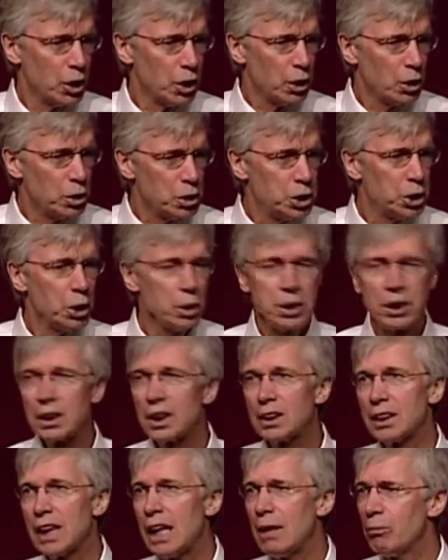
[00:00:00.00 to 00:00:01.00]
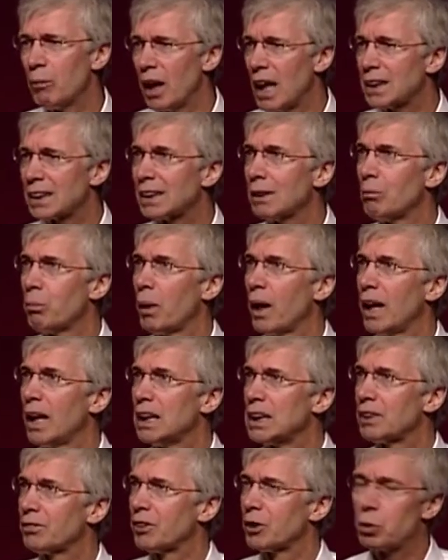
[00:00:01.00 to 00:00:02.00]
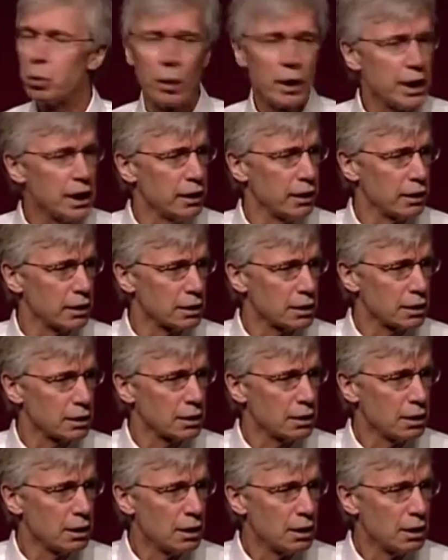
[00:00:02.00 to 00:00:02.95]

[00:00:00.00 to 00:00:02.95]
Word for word: who's used the same lesson plans for 20 years?